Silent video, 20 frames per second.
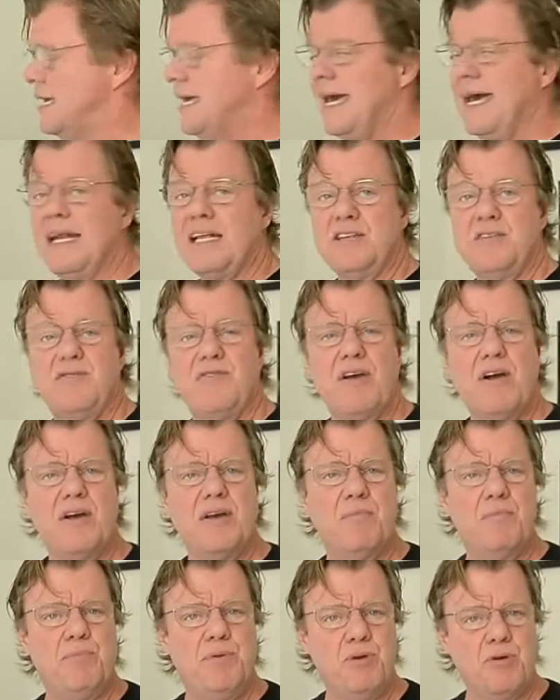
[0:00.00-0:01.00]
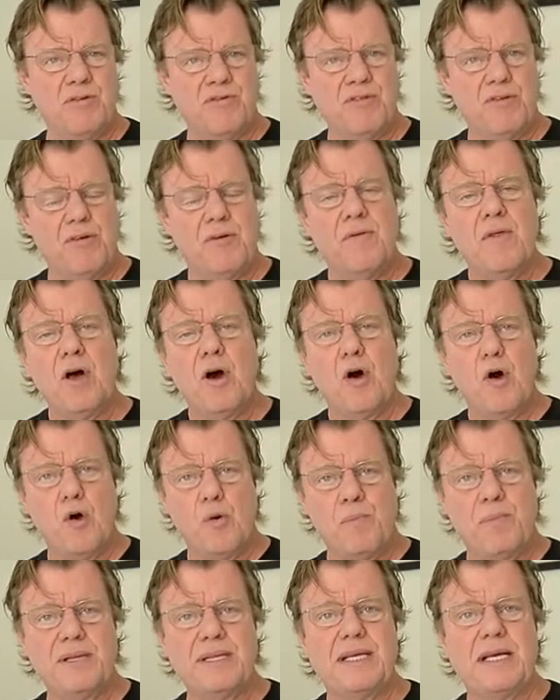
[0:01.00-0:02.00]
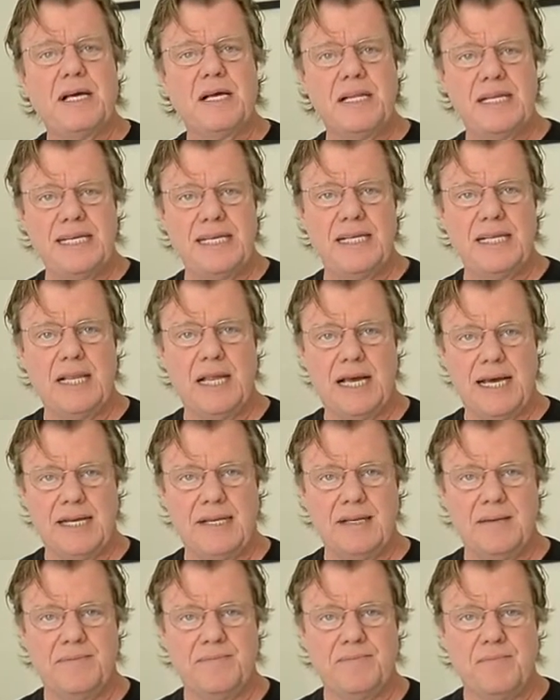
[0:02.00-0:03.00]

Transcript: And it's very beautiful, open, clean light.